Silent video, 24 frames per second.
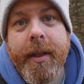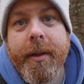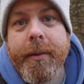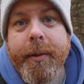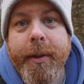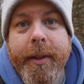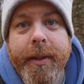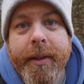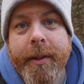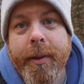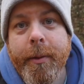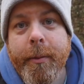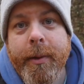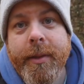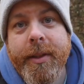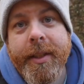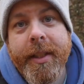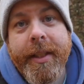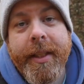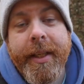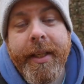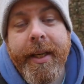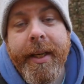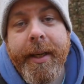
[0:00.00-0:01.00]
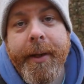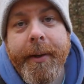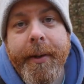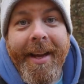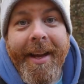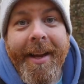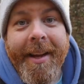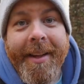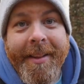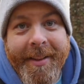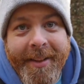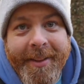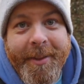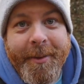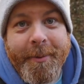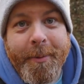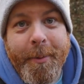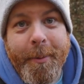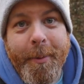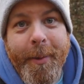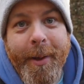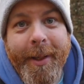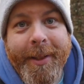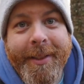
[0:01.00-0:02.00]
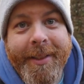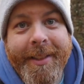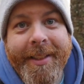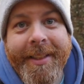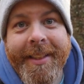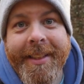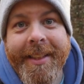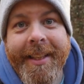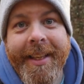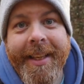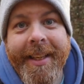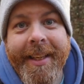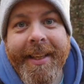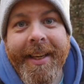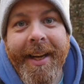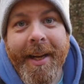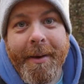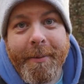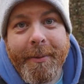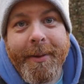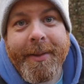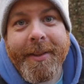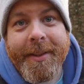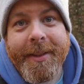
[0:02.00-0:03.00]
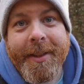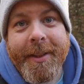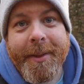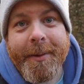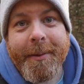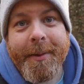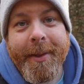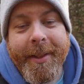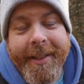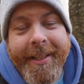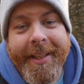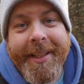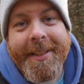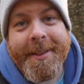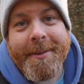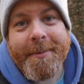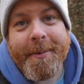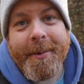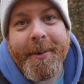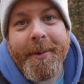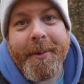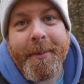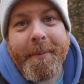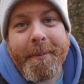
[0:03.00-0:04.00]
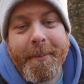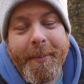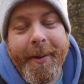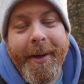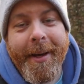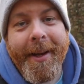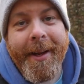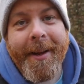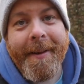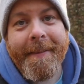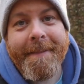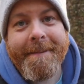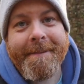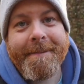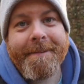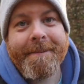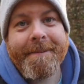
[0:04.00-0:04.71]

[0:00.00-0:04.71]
I can go and check it out. Thank you for watching, and I will see you in the next one. Bye.